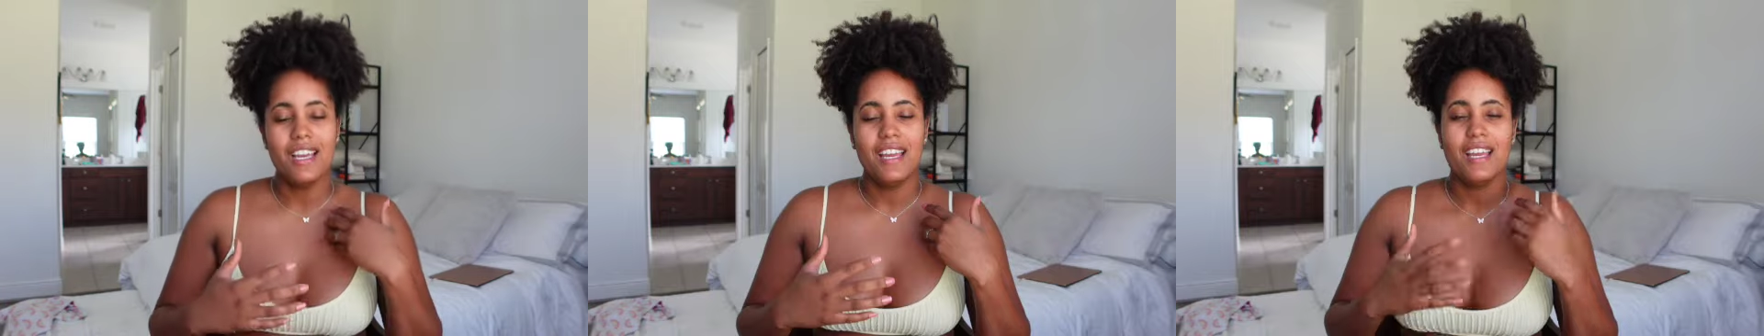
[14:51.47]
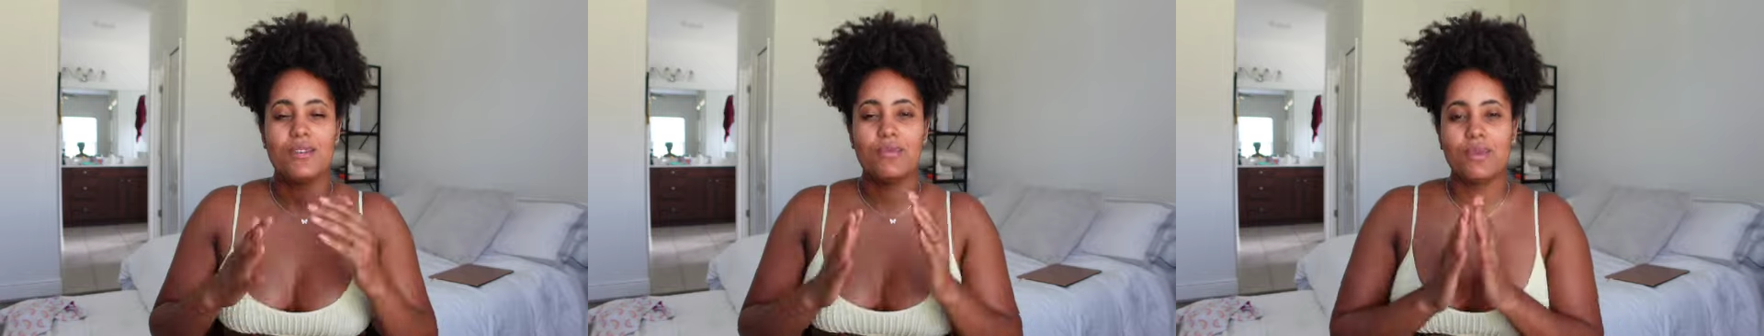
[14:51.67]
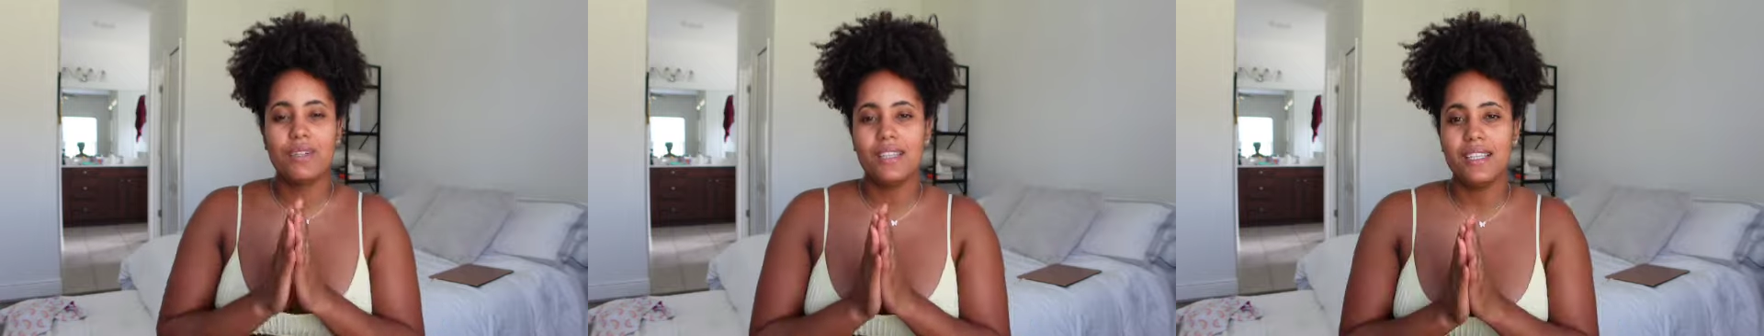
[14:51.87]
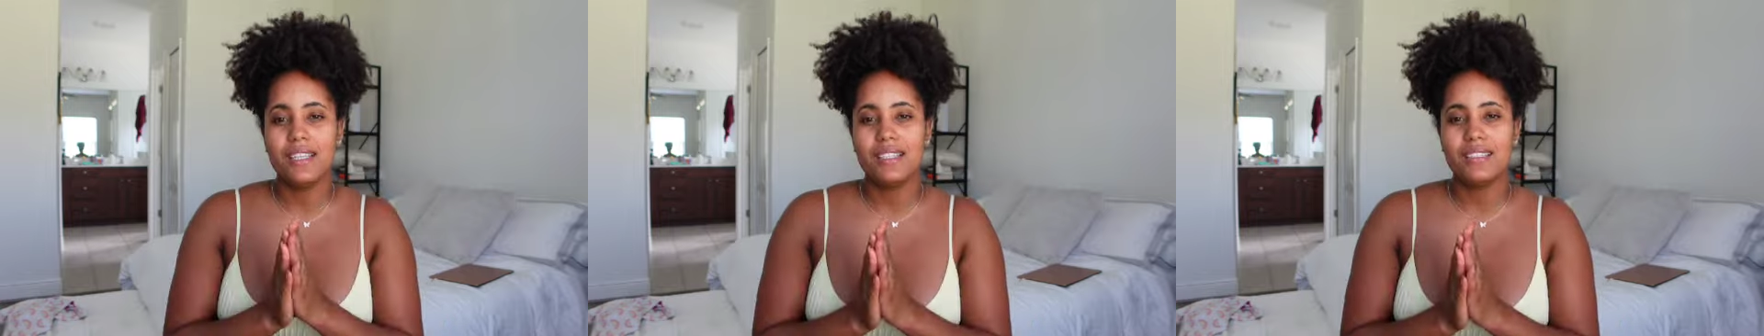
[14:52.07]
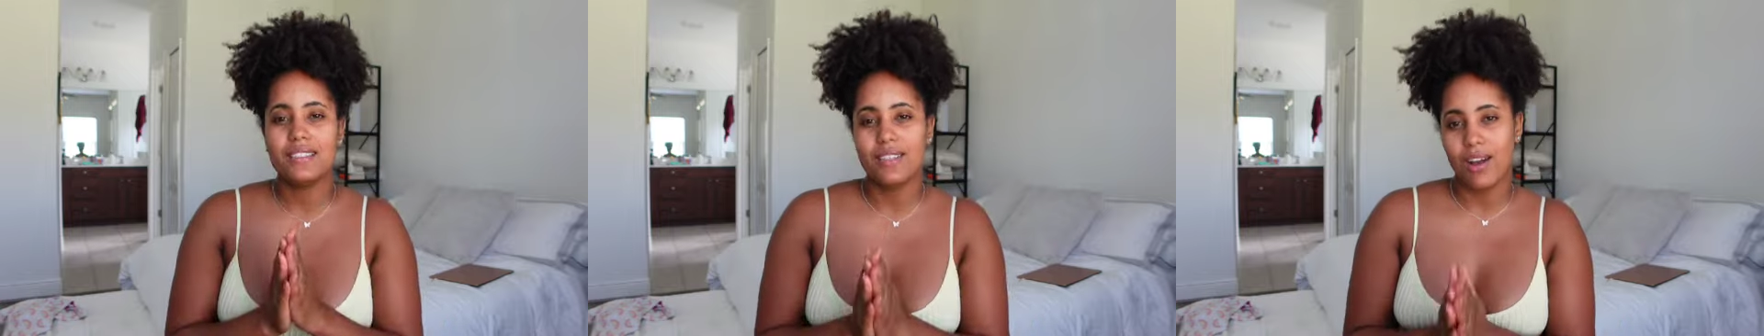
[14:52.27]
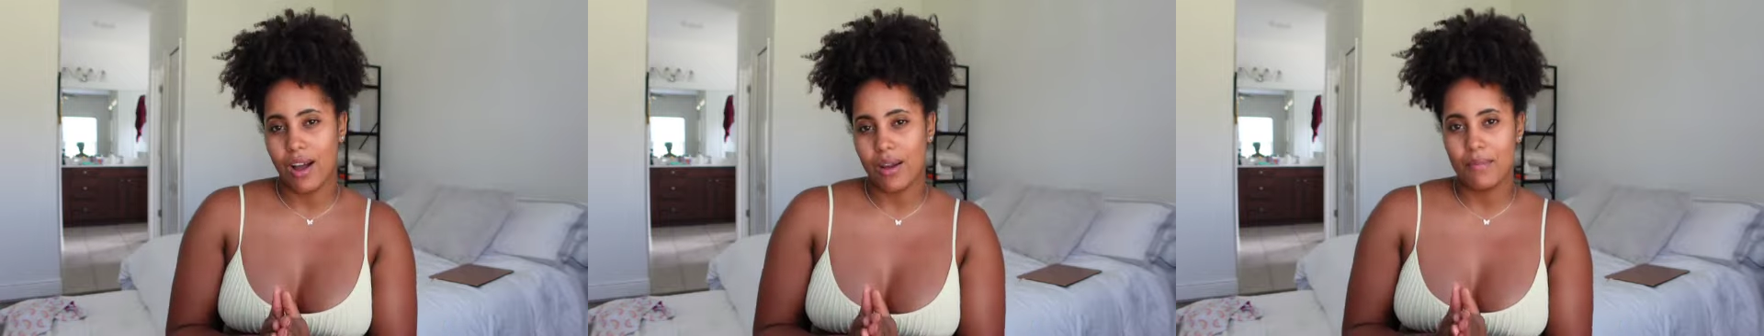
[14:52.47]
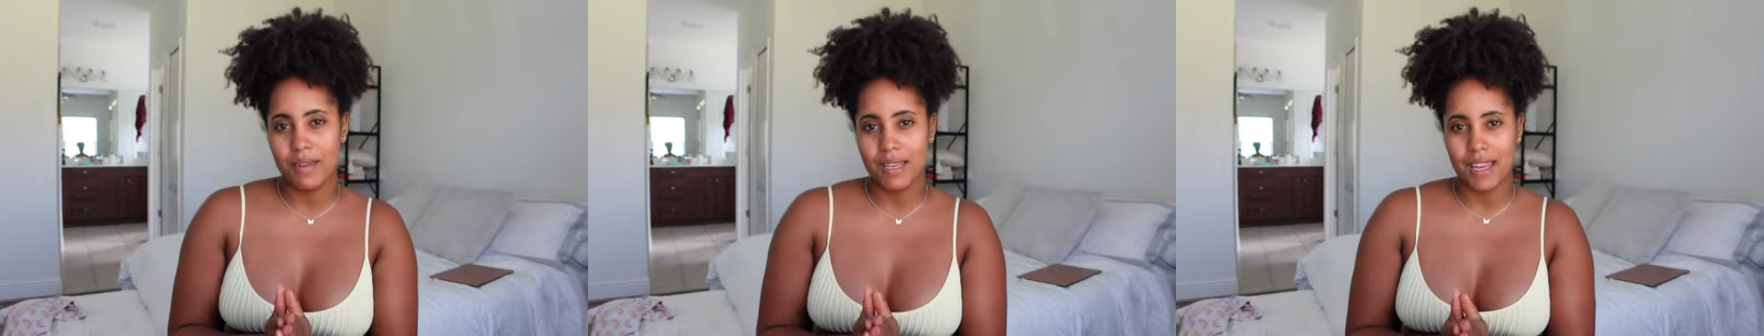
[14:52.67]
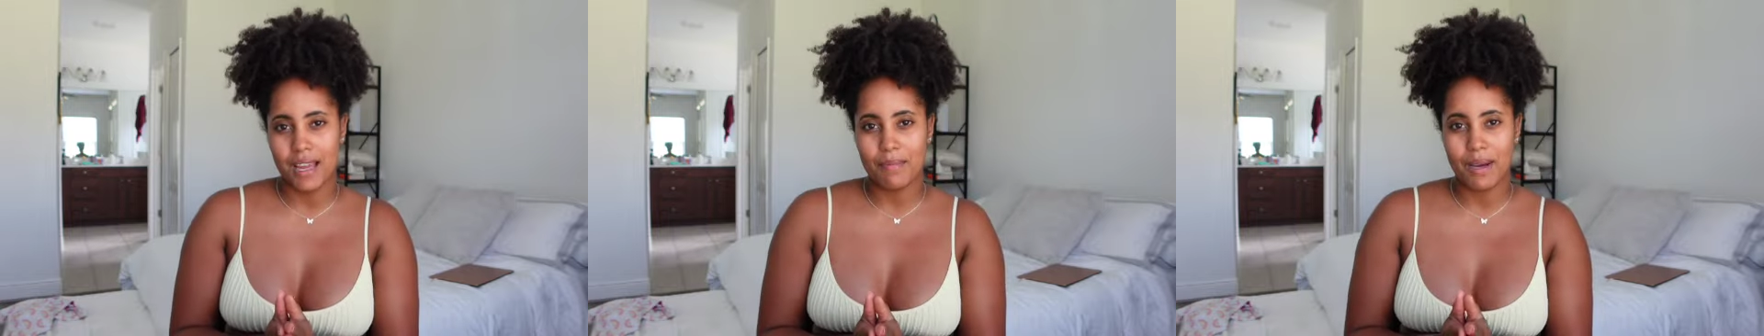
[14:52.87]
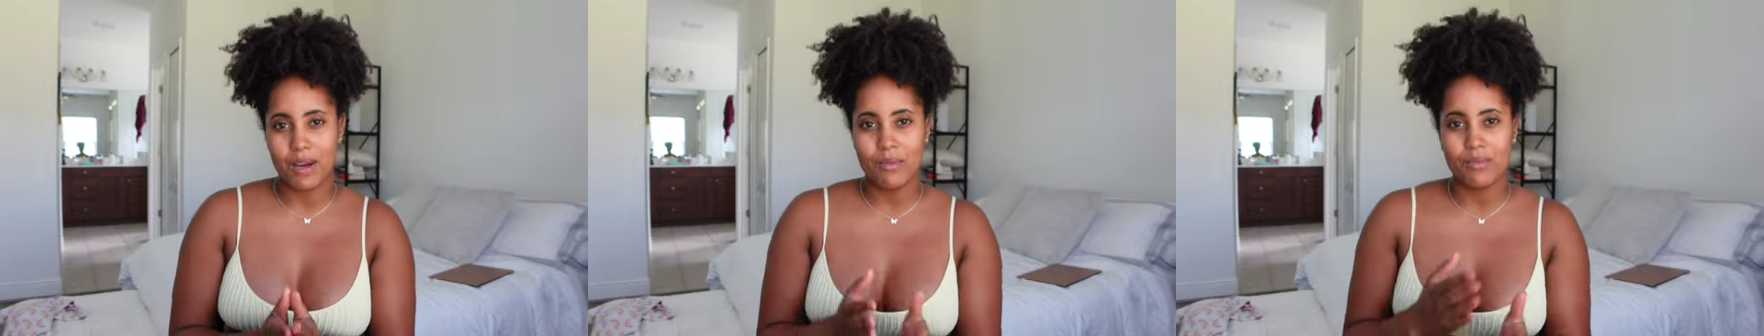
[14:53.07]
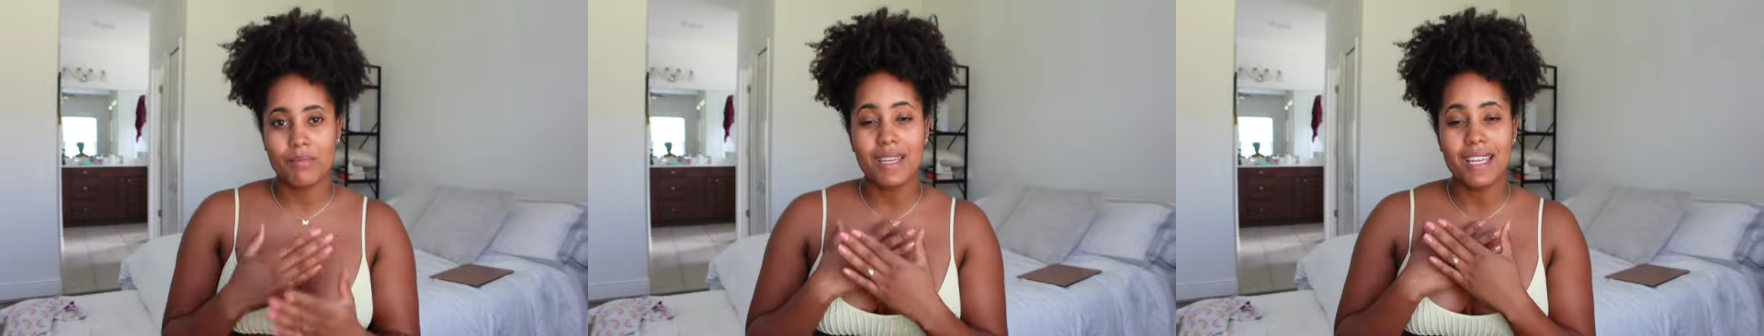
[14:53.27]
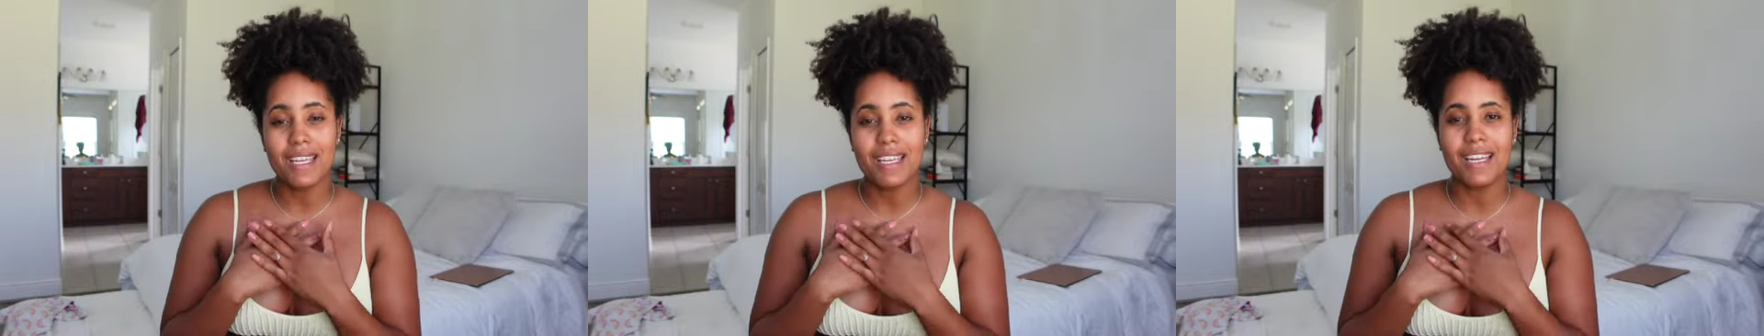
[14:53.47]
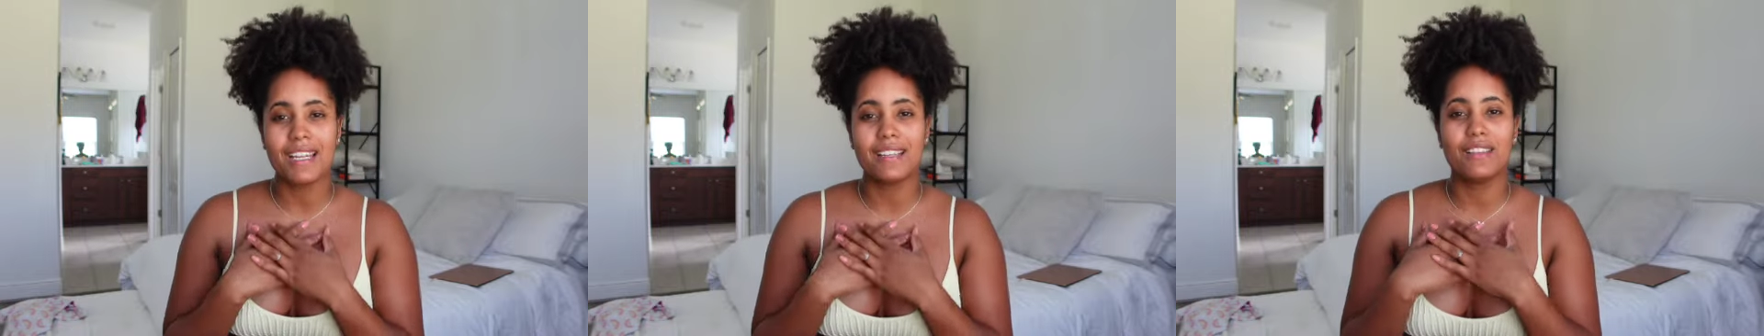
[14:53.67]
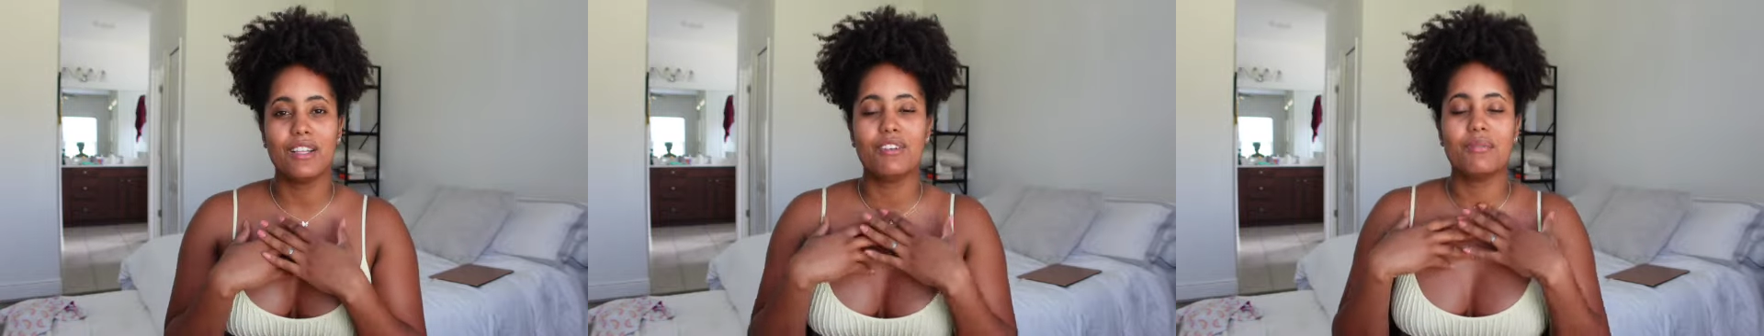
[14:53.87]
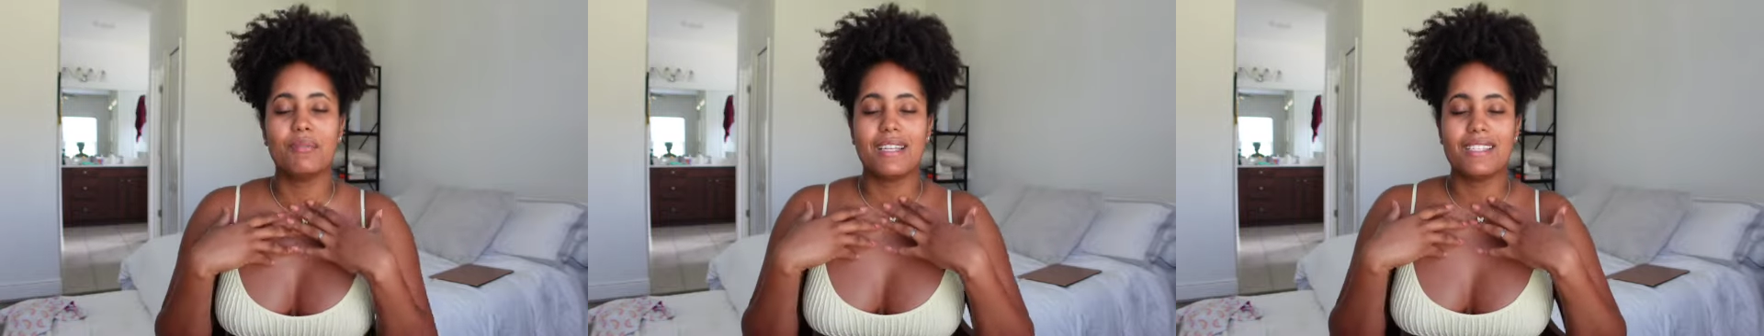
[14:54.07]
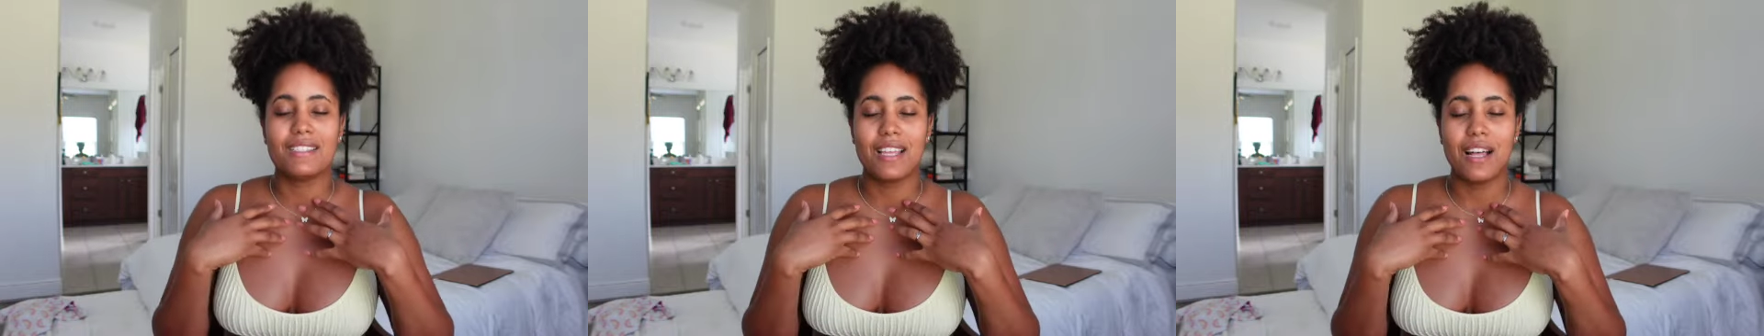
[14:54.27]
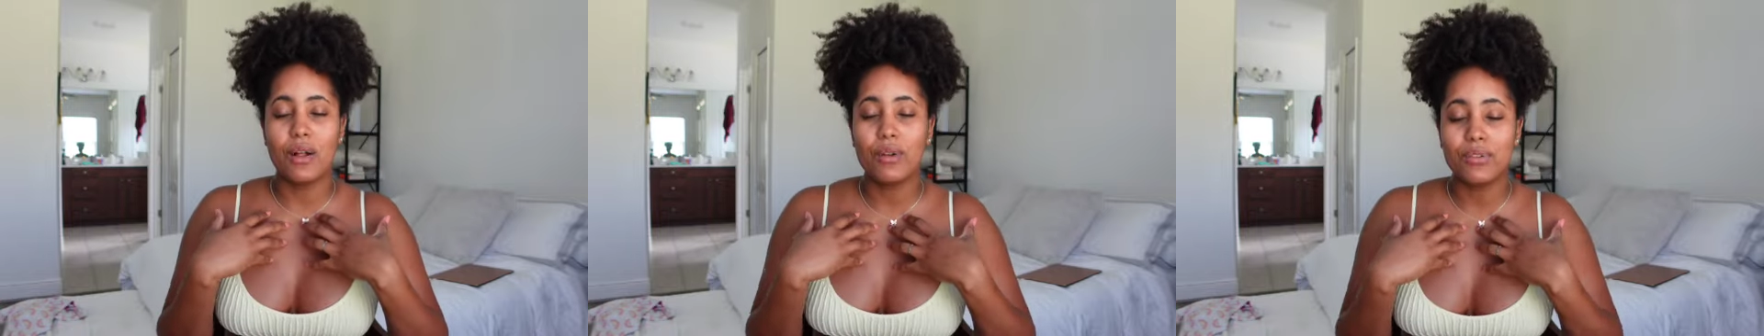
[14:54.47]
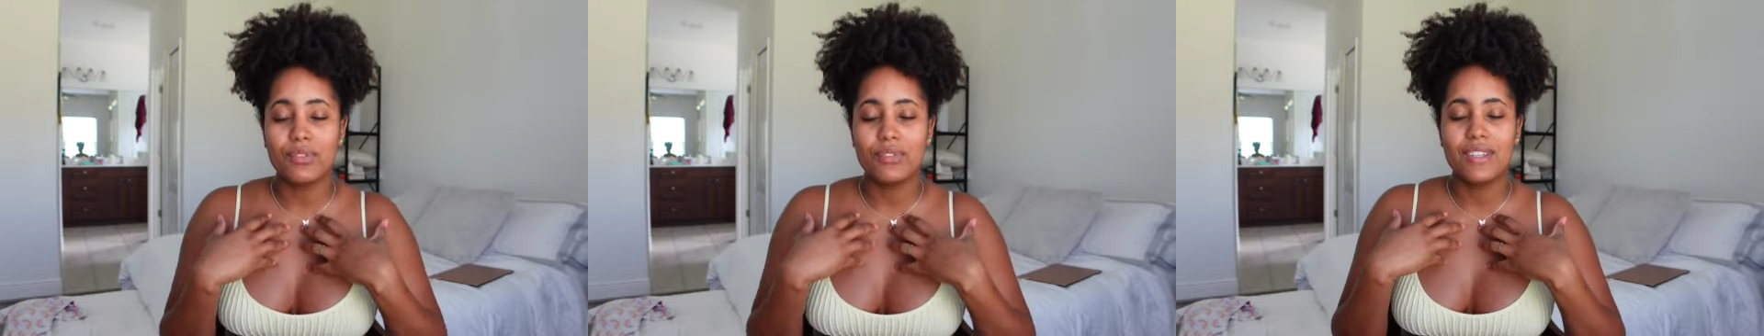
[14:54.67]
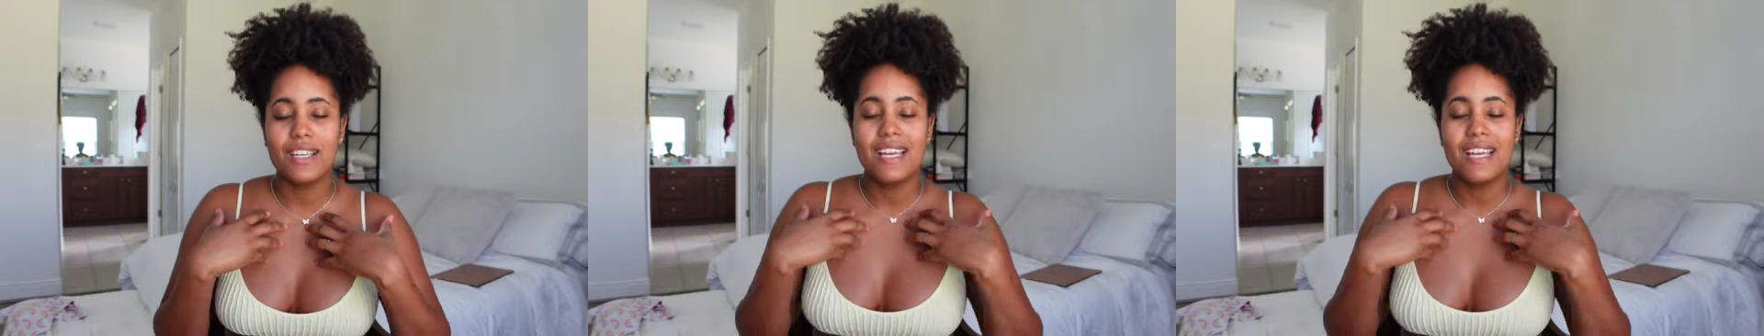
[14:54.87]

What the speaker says: it really taught me about me and loving myself